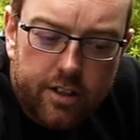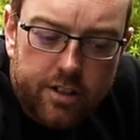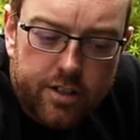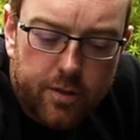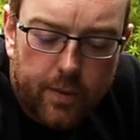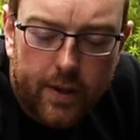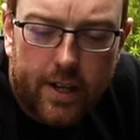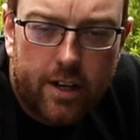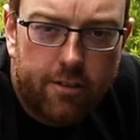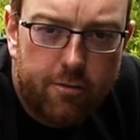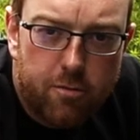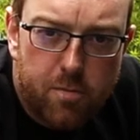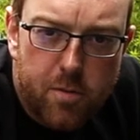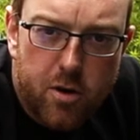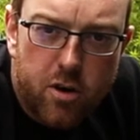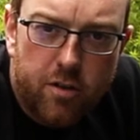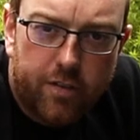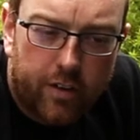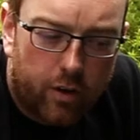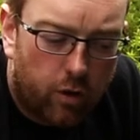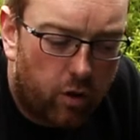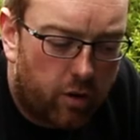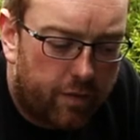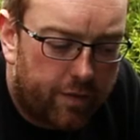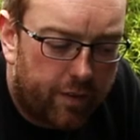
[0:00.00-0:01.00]
So we had to
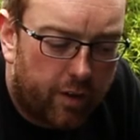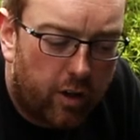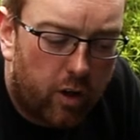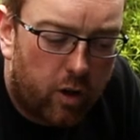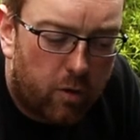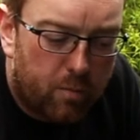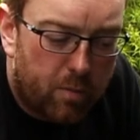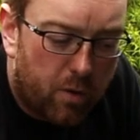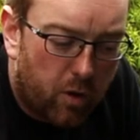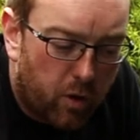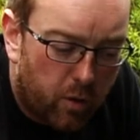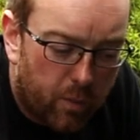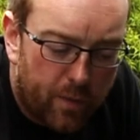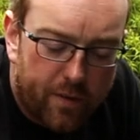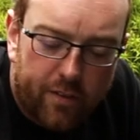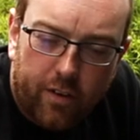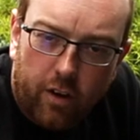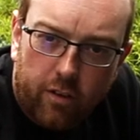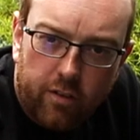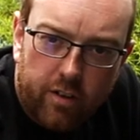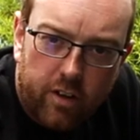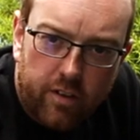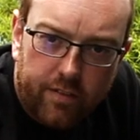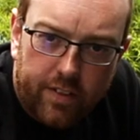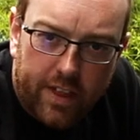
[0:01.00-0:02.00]
remove an awful lot more. We've
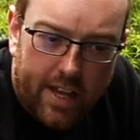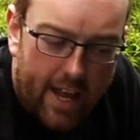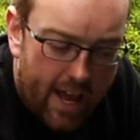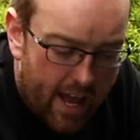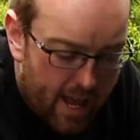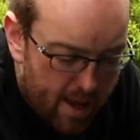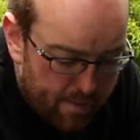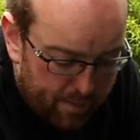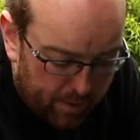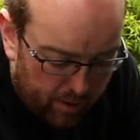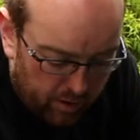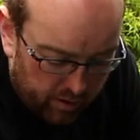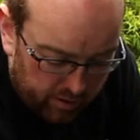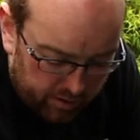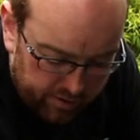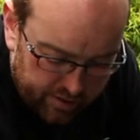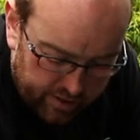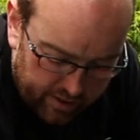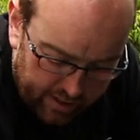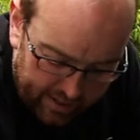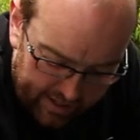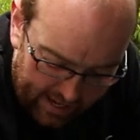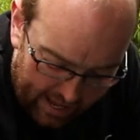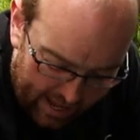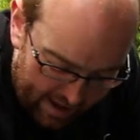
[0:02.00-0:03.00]
got rid of the
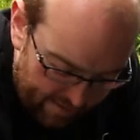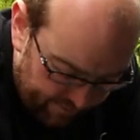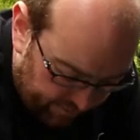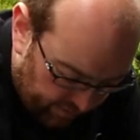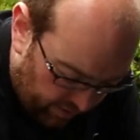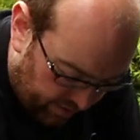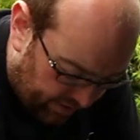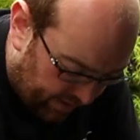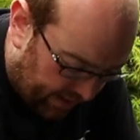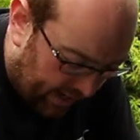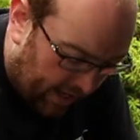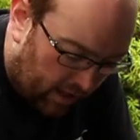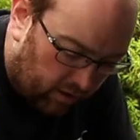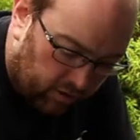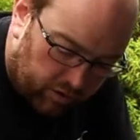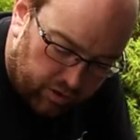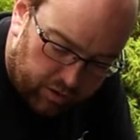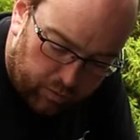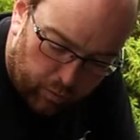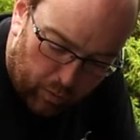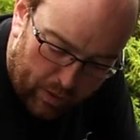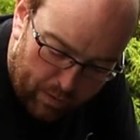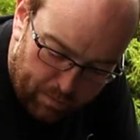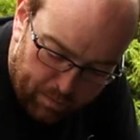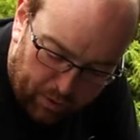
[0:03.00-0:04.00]
airbox and everything
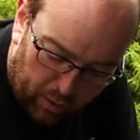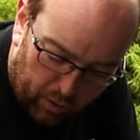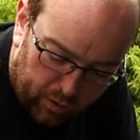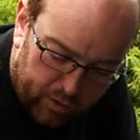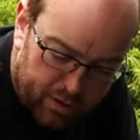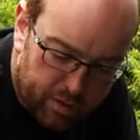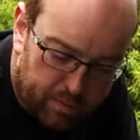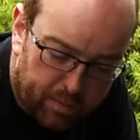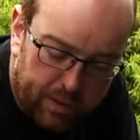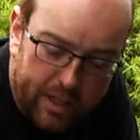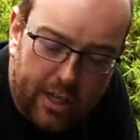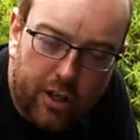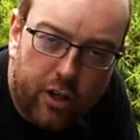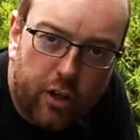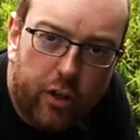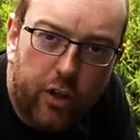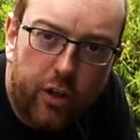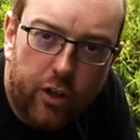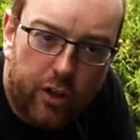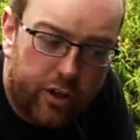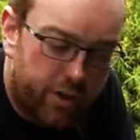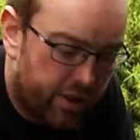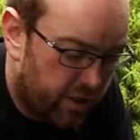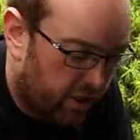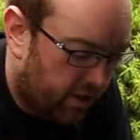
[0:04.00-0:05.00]
else we possibly
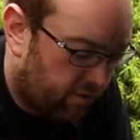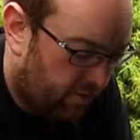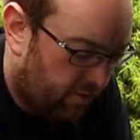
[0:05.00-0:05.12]
could